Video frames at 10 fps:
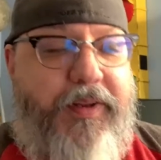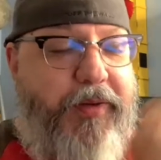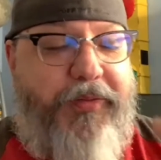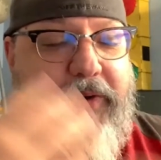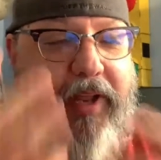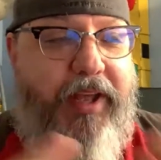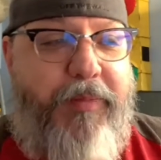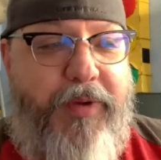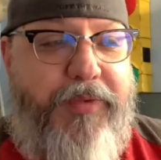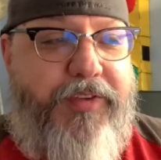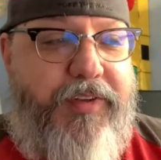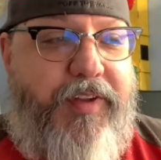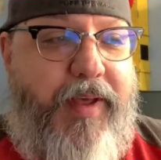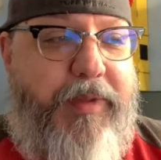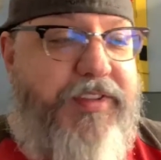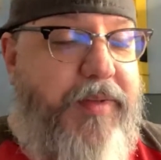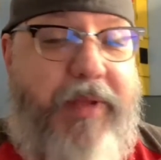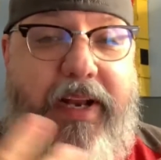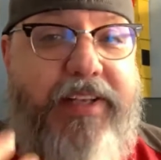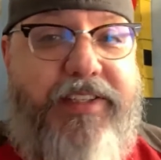for him, it was a time he said,
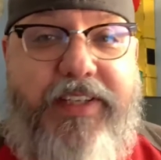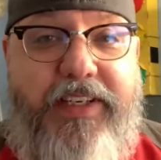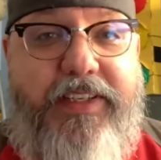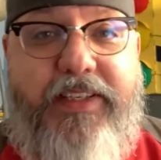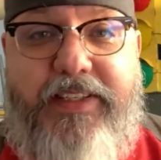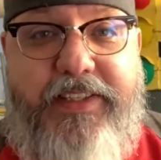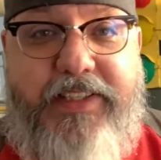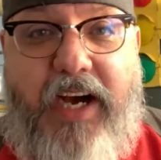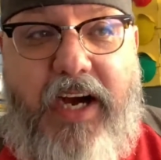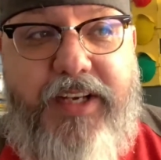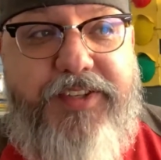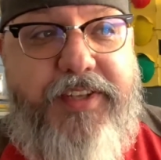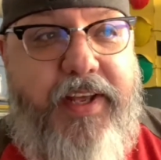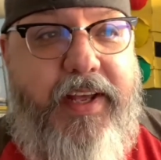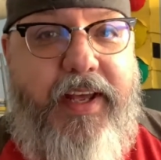man, I just needed a detox